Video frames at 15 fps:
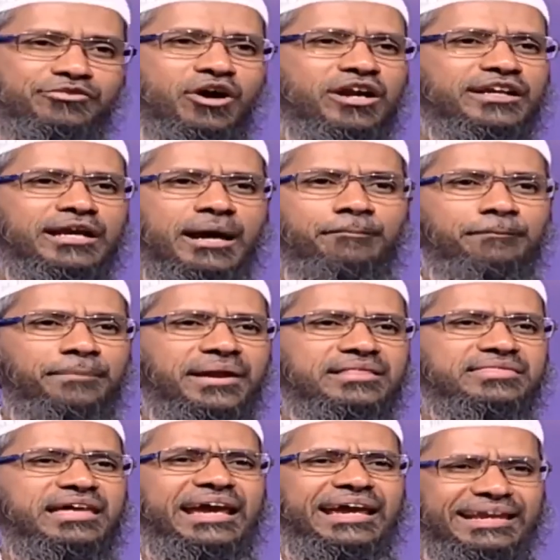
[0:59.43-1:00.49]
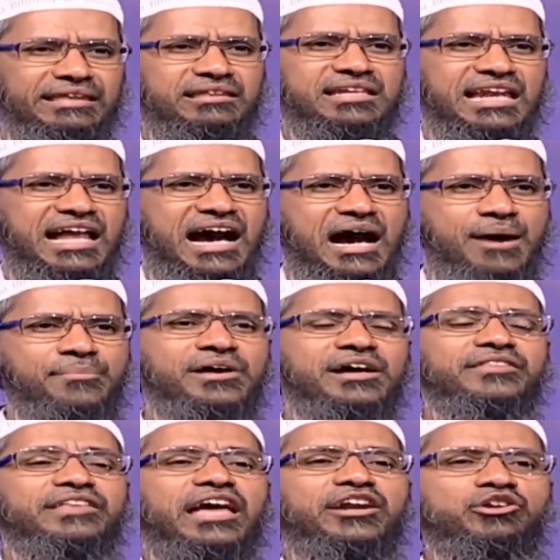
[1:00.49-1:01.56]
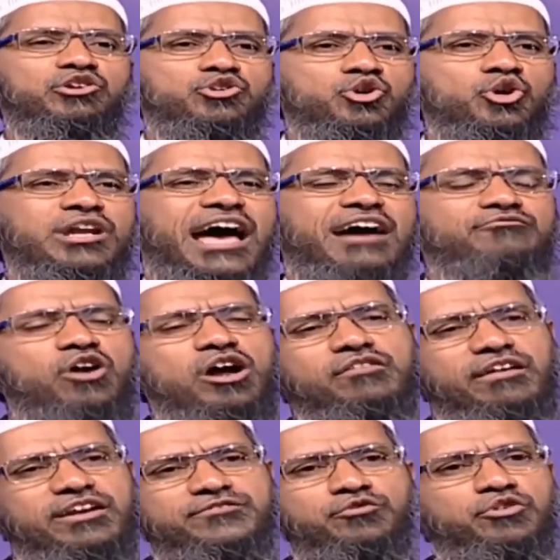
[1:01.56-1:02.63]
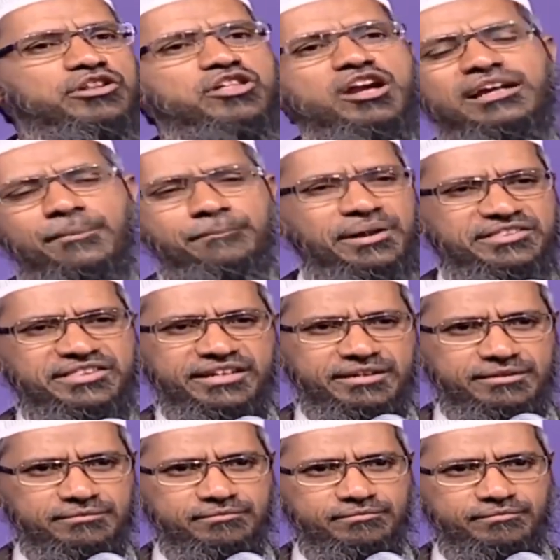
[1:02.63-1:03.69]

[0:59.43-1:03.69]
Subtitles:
is not compulsory in Islam that you should have non-veg food. It's not compulsory.